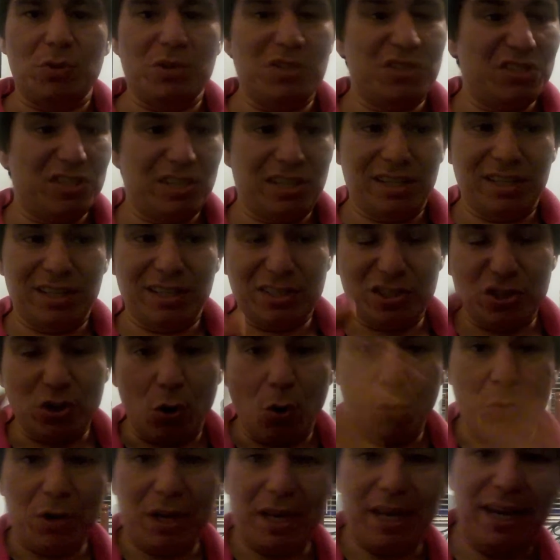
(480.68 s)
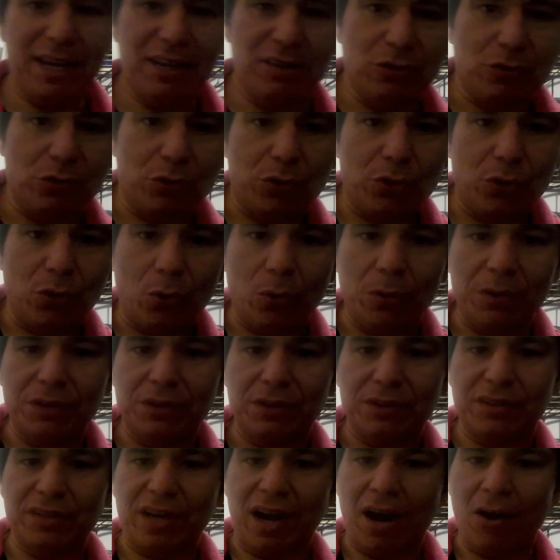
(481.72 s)
it is okay to throw in
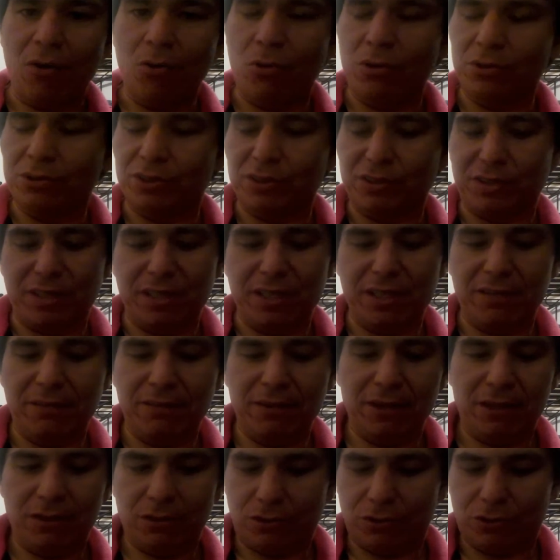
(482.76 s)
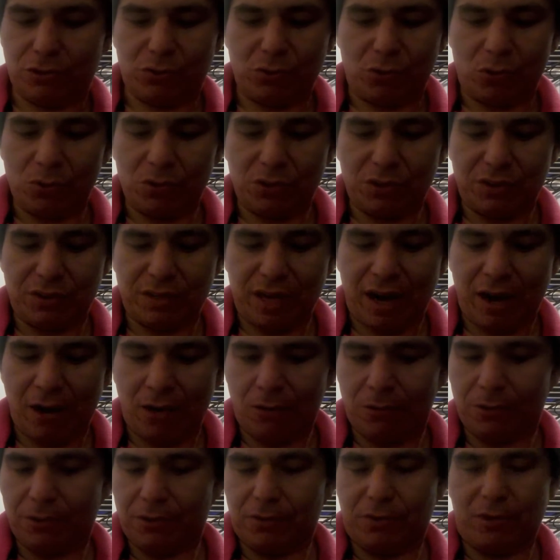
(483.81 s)
the towel on the TV. You could throw the
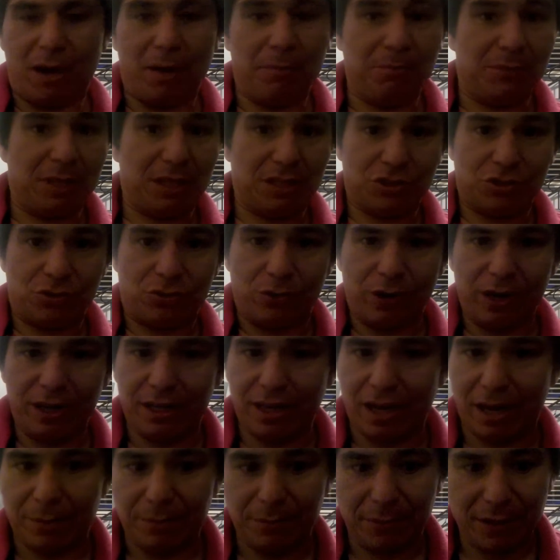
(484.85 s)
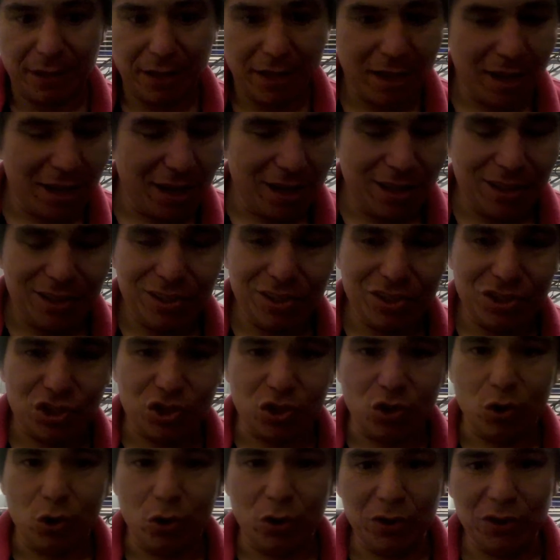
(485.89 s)
towel, that's great. I'm just
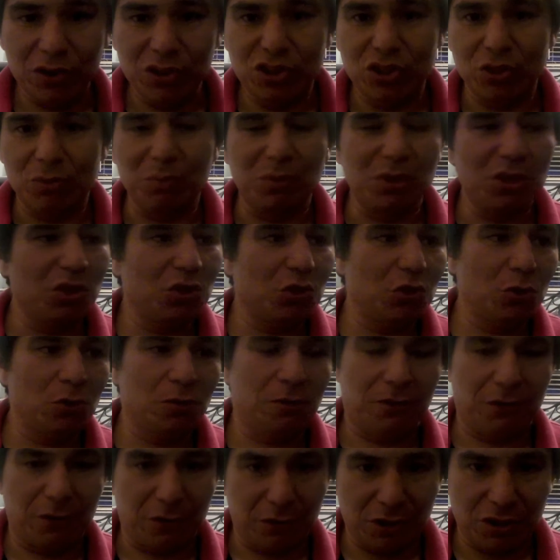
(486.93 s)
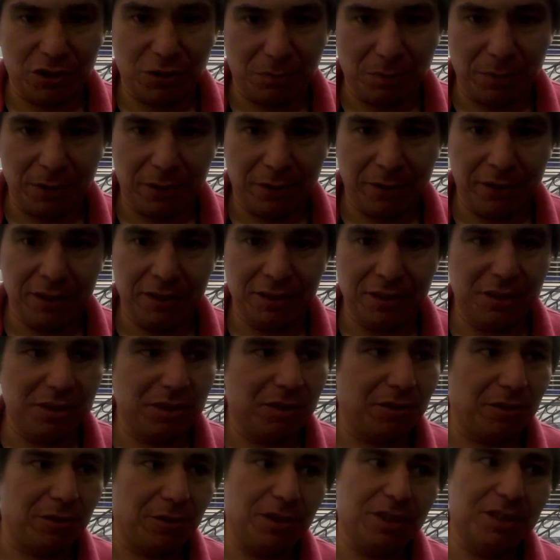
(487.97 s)
learning something new for experience.
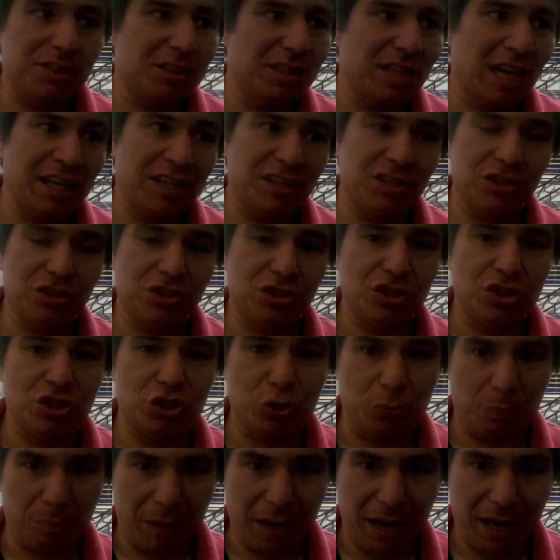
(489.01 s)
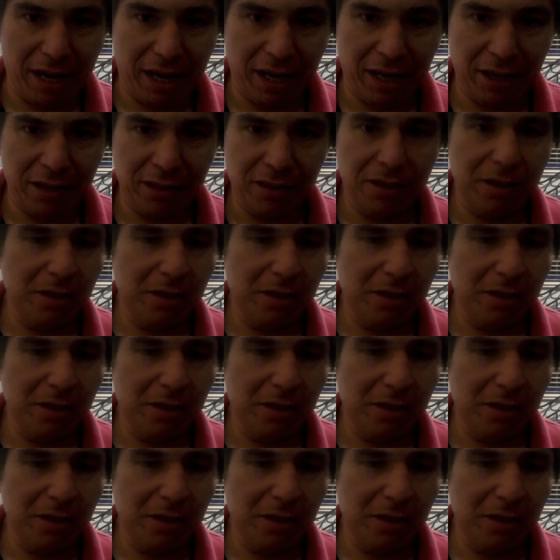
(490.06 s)
It's not just in Japan.